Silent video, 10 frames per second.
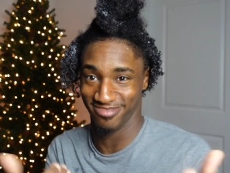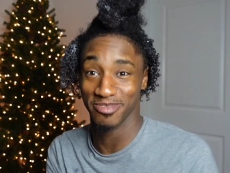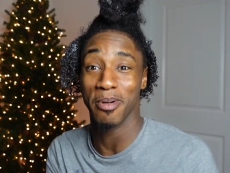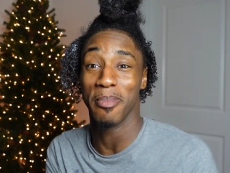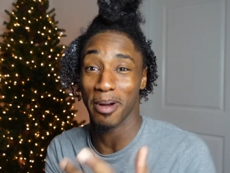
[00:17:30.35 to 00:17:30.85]

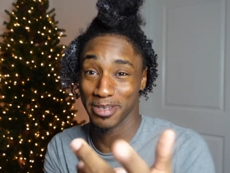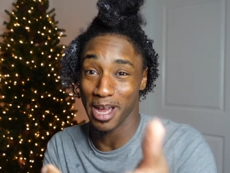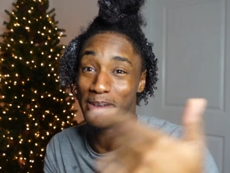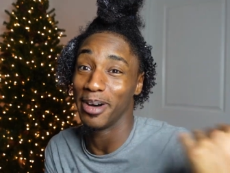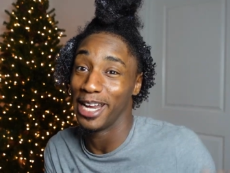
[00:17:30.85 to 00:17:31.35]
Remember I was
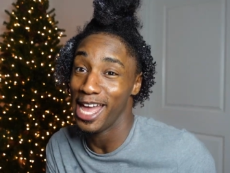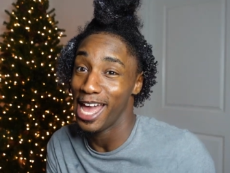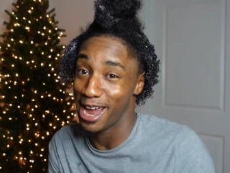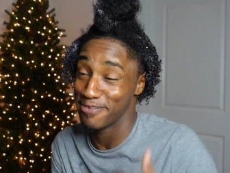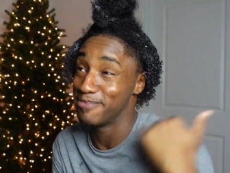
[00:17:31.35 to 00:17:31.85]
talking about
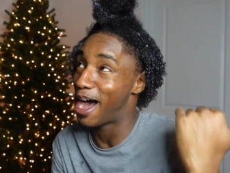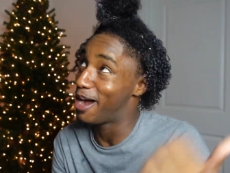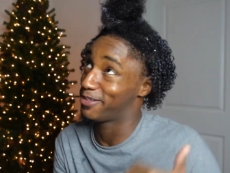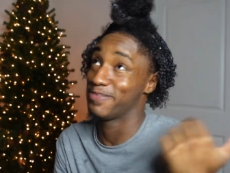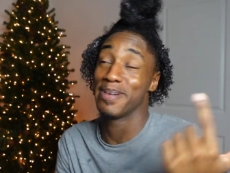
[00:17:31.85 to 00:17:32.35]
that? I, rem
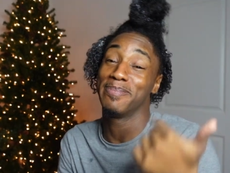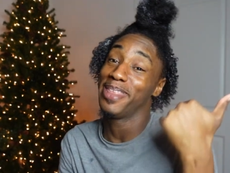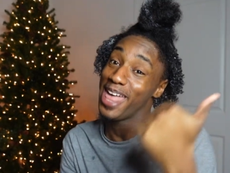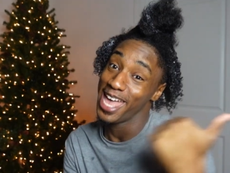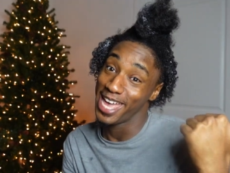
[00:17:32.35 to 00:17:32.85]
I remember
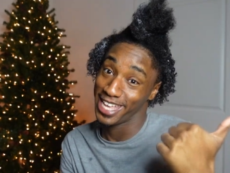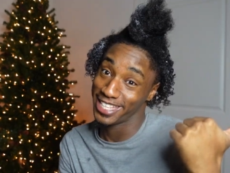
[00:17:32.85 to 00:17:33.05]
that.